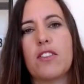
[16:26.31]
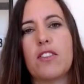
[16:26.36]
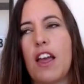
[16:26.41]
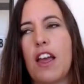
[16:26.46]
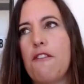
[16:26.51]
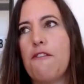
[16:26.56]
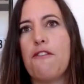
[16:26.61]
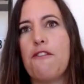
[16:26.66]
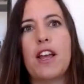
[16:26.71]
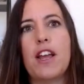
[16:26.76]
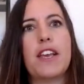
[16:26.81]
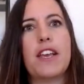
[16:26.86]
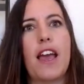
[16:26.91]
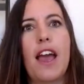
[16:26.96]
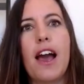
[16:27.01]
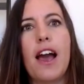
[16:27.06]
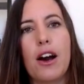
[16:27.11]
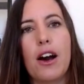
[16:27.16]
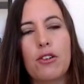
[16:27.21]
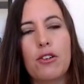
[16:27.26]
they freak
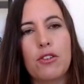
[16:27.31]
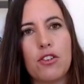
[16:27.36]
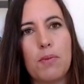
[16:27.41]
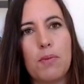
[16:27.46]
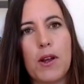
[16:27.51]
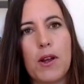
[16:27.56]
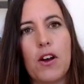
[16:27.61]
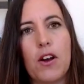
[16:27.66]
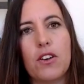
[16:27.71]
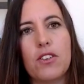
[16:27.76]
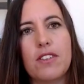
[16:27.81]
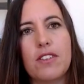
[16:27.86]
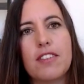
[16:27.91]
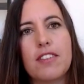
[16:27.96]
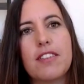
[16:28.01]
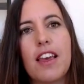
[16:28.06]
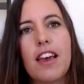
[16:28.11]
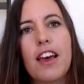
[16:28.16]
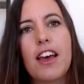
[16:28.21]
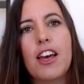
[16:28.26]
out
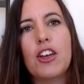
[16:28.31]
because,